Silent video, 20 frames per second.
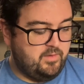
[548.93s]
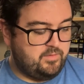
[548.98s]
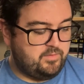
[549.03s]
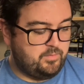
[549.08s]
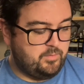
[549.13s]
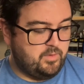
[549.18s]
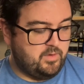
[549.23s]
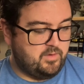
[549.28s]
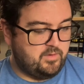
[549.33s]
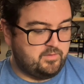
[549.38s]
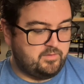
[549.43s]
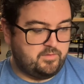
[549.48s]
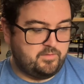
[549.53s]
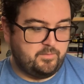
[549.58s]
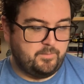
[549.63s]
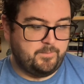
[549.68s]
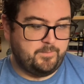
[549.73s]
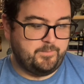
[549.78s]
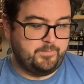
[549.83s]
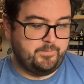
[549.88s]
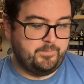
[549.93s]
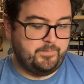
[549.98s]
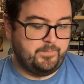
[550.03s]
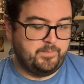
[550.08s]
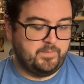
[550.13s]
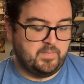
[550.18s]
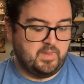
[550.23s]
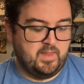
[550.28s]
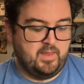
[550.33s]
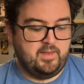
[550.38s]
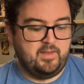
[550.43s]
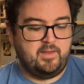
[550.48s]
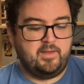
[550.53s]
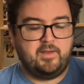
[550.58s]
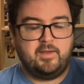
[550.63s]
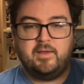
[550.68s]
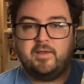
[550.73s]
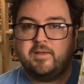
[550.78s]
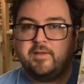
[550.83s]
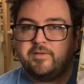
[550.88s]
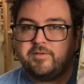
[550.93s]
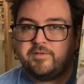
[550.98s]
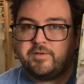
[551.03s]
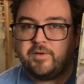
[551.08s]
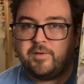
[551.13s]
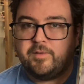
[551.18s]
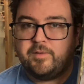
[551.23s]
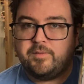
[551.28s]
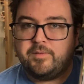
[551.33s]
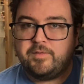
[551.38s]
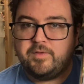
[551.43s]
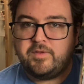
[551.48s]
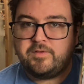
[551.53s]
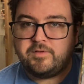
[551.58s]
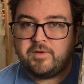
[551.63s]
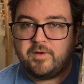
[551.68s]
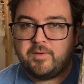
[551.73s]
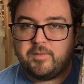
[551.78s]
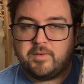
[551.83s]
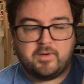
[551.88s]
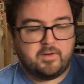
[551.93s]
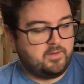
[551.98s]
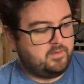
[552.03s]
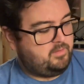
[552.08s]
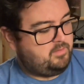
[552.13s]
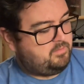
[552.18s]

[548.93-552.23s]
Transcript: works. So this artwork